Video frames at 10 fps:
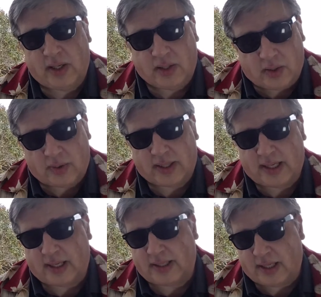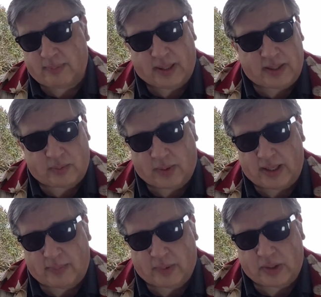Go to the contact page, write
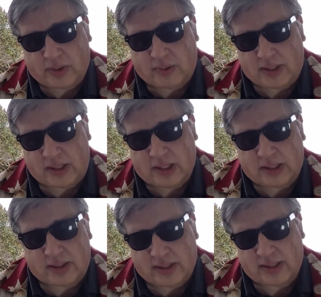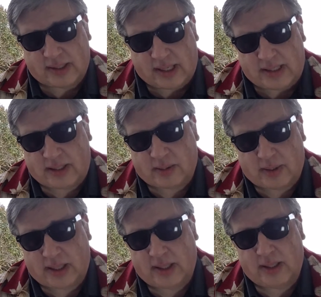up what your question is, and send it to
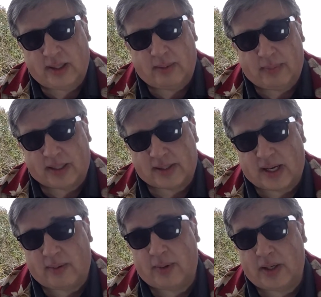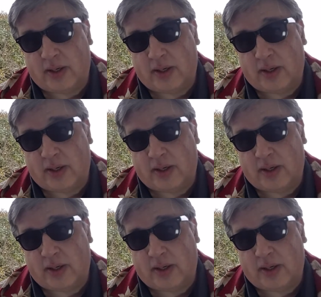me, because I want to